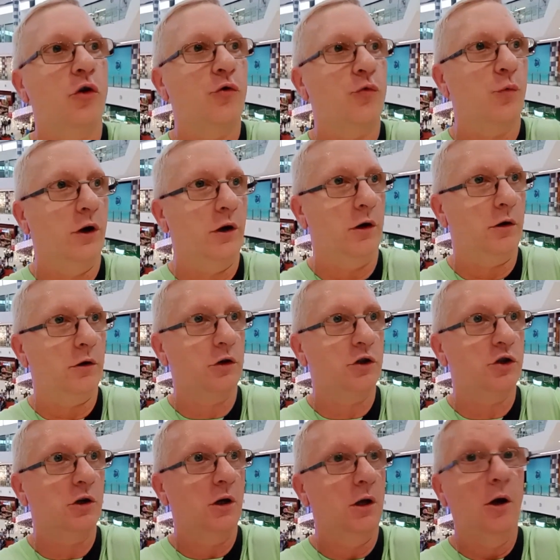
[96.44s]
I ain't got a
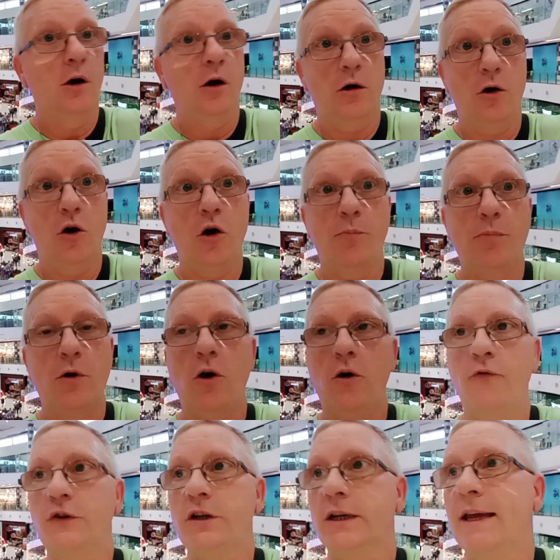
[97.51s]
clue where I was
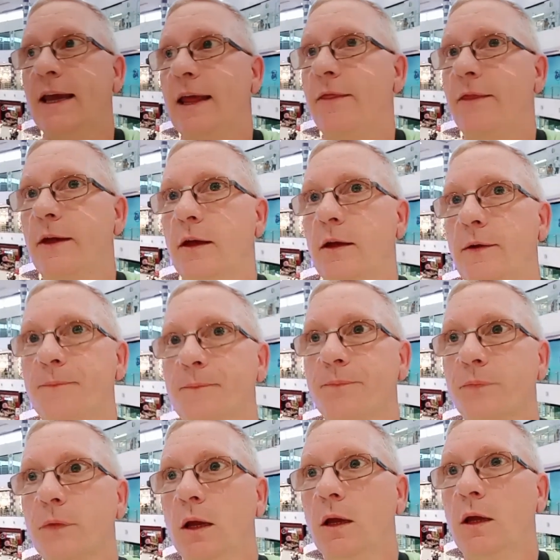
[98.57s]
going.
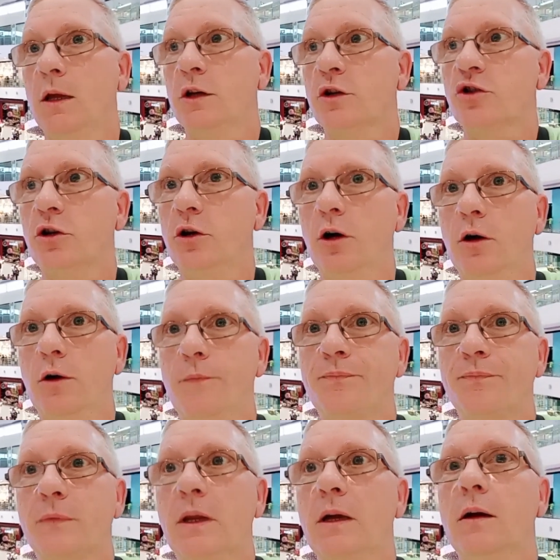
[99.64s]
And don't
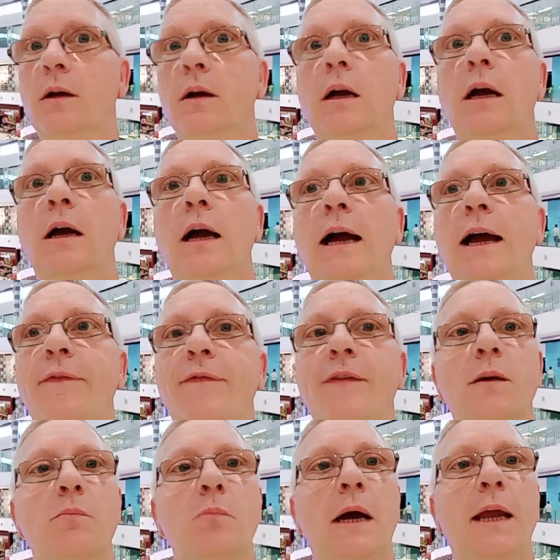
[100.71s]
forget, you
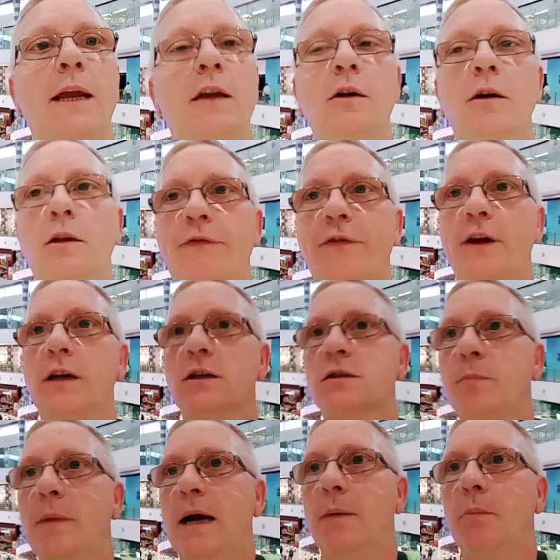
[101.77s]
like, it was just
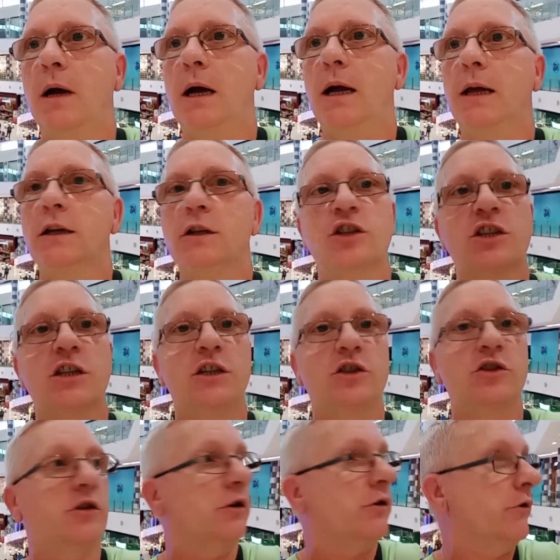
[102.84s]
tiptoeing.
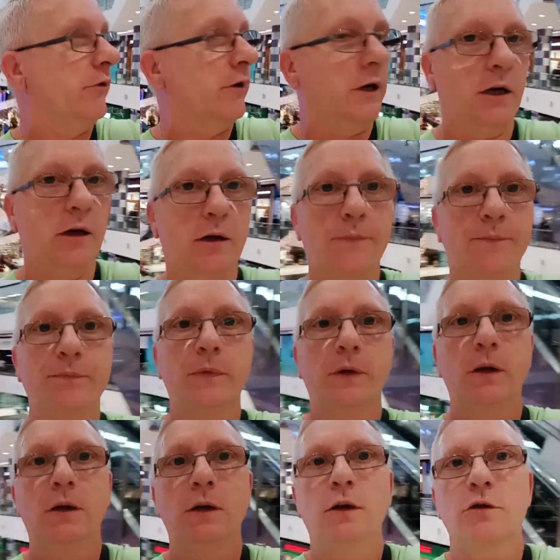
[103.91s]
A little bit of frockle
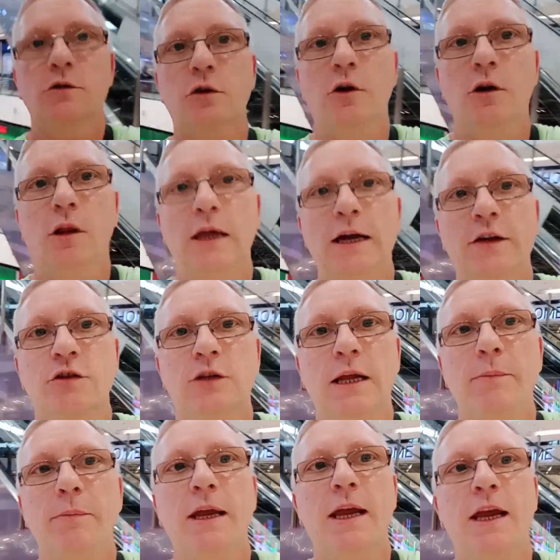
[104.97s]
tiptoeing.
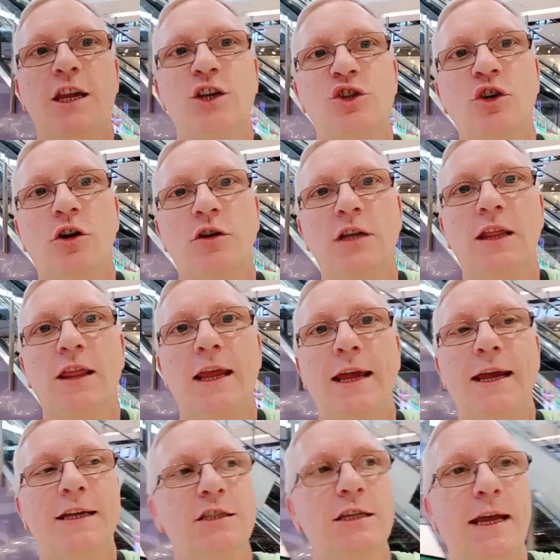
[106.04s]
Little bit of frockle
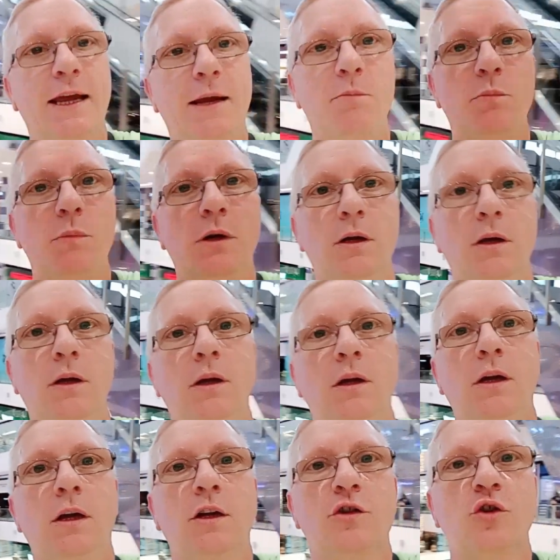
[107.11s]
tiptoeing.
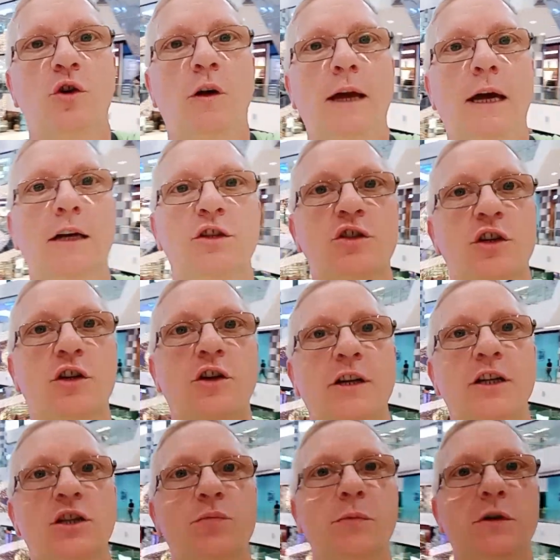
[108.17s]
So I was just
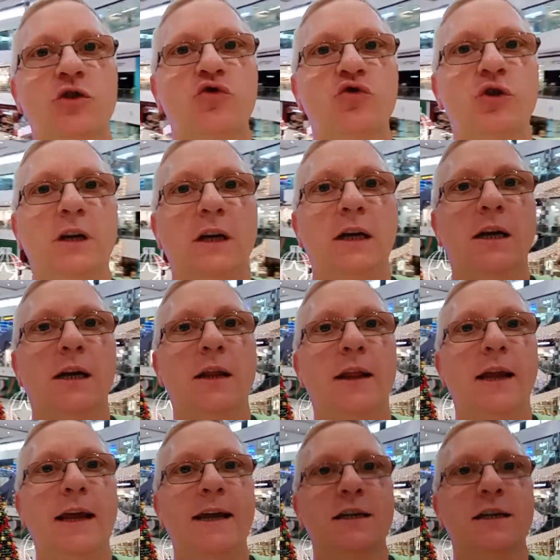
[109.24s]
tiptoeing on the bike